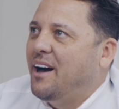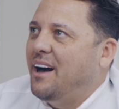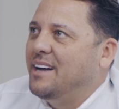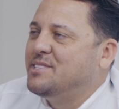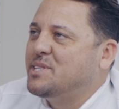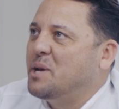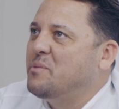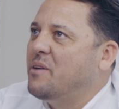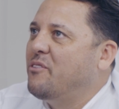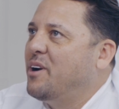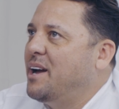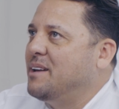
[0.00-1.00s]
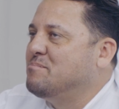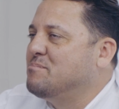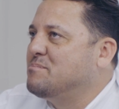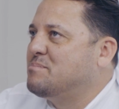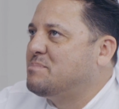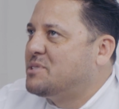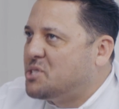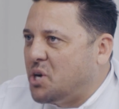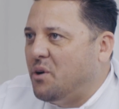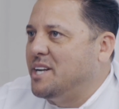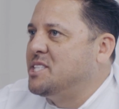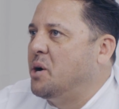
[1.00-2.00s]
I said whenever I
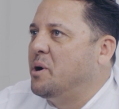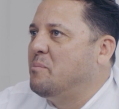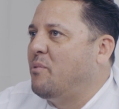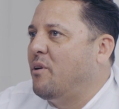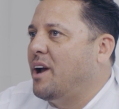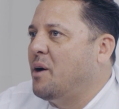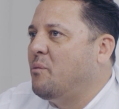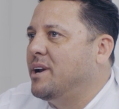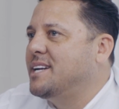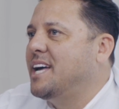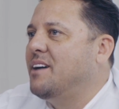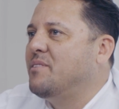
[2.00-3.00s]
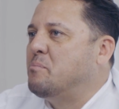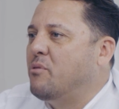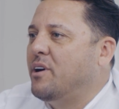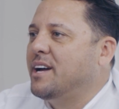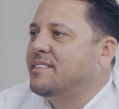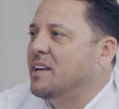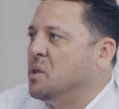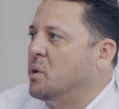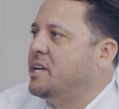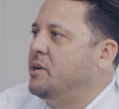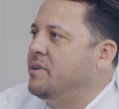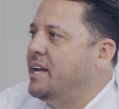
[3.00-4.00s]
started Donut Bar, I wanted to have a product that
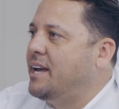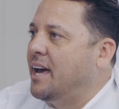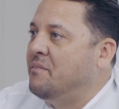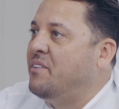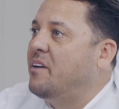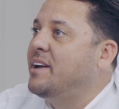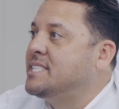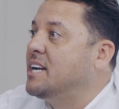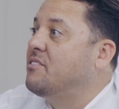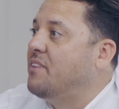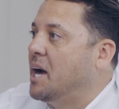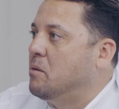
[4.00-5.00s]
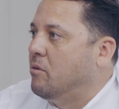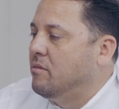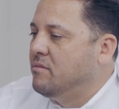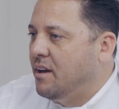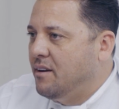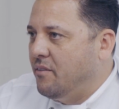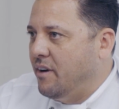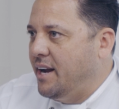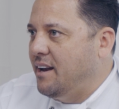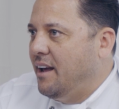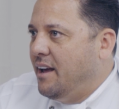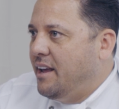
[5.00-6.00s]
looked unique and very identifiable,
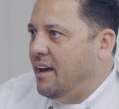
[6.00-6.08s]
right?